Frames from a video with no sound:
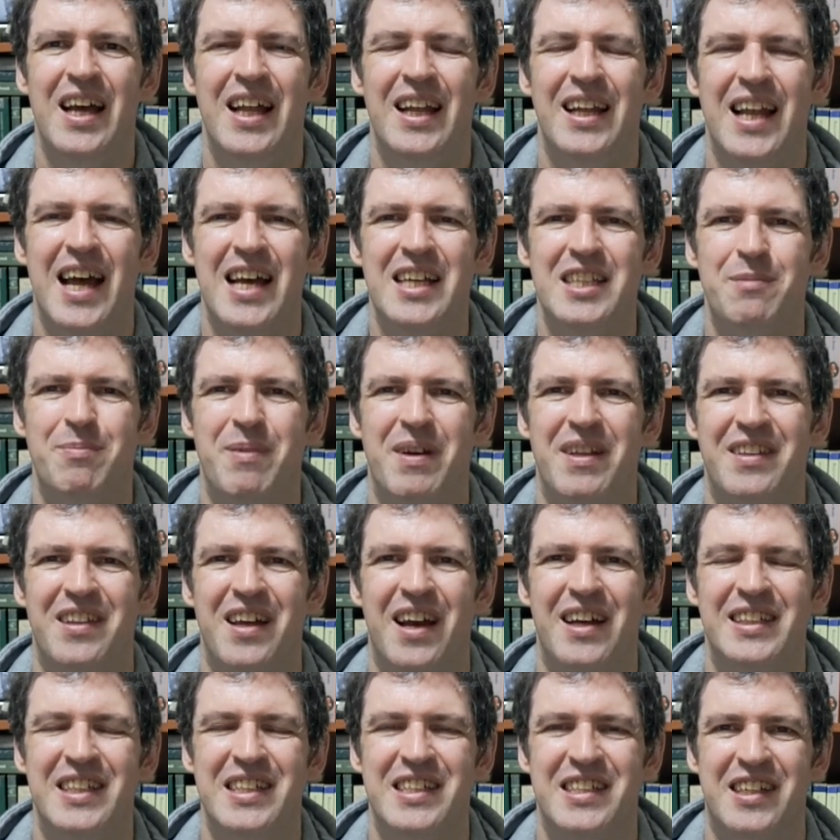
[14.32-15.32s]
Last month
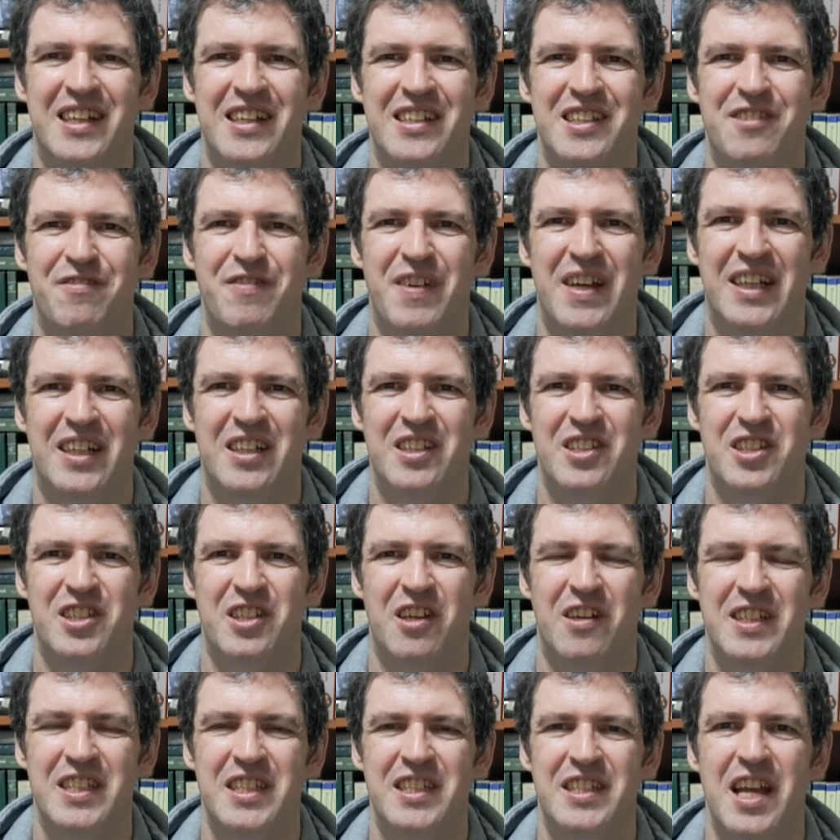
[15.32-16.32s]
I discussed
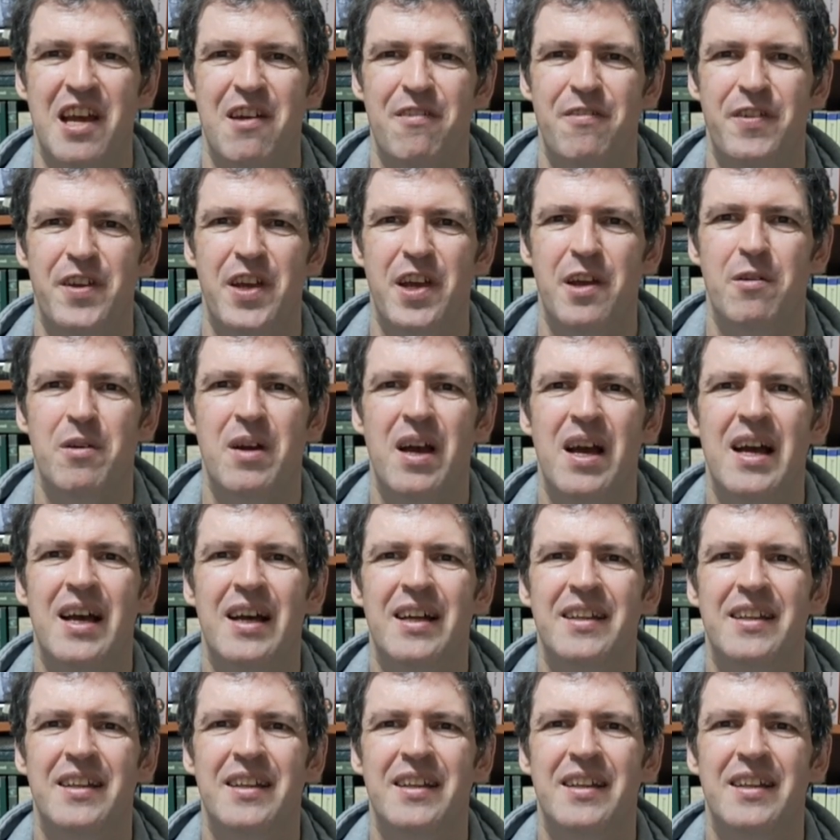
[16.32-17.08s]
Wittgenstein's Nephew,